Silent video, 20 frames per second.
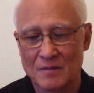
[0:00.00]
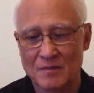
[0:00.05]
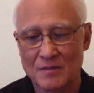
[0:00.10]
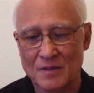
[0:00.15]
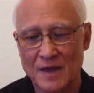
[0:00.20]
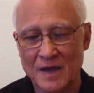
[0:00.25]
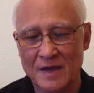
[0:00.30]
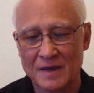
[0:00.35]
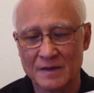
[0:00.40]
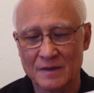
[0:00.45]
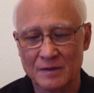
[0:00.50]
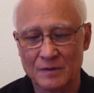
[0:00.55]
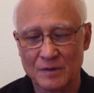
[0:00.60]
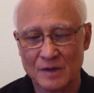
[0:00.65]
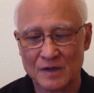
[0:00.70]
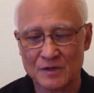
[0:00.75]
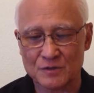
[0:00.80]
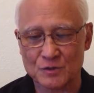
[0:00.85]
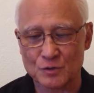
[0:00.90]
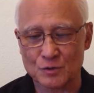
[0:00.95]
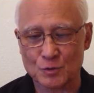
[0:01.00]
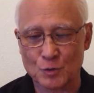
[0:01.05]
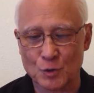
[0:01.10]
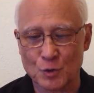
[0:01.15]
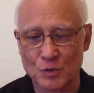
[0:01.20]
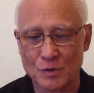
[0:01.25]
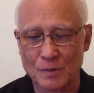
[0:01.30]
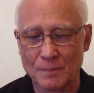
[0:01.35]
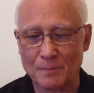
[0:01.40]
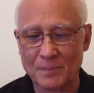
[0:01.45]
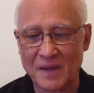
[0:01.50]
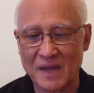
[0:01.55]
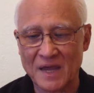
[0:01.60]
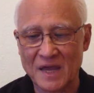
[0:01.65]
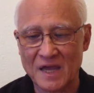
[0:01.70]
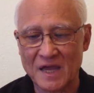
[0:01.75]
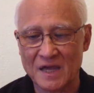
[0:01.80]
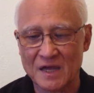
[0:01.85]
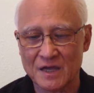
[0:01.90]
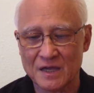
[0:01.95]
Then, as you turn the
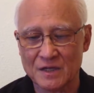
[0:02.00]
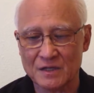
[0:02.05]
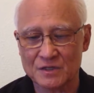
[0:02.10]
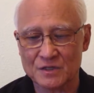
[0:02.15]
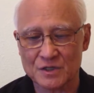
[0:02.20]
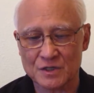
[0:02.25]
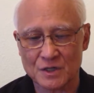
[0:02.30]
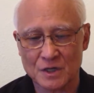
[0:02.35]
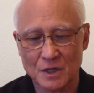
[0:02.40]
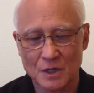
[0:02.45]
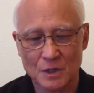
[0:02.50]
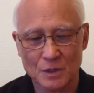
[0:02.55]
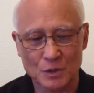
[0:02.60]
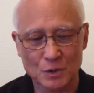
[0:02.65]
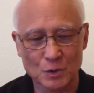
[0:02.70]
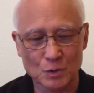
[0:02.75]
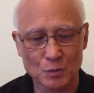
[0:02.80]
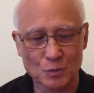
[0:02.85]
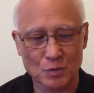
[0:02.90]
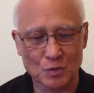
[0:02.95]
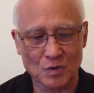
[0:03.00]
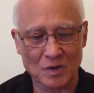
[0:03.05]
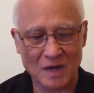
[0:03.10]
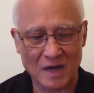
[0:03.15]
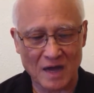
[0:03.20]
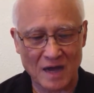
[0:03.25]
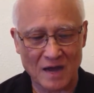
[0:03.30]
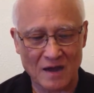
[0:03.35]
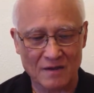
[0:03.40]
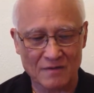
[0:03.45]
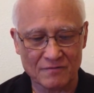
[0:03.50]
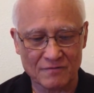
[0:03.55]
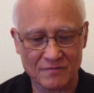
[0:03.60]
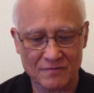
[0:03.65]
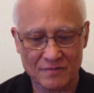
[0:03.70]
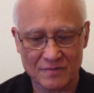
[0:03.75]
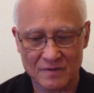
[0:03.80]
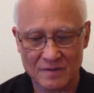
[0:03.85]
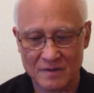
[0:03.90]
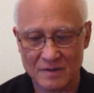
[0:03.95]
page, you will have
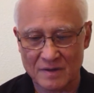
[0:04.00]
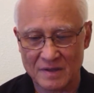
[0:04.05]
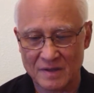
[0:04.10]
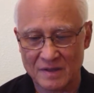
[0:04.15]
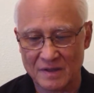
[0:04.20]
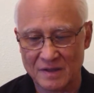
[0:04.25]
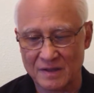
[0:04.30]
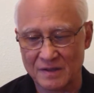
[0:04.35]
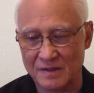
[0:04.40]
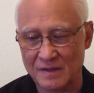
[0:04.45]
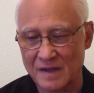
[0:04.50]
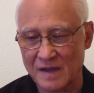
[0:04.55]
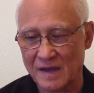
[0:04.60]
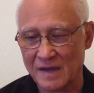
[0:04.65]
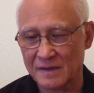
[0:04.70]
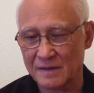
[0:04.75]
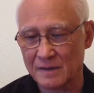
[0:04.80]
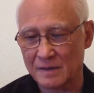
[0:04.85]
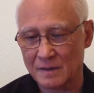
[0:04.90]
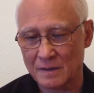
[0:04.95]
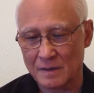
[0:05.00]
in that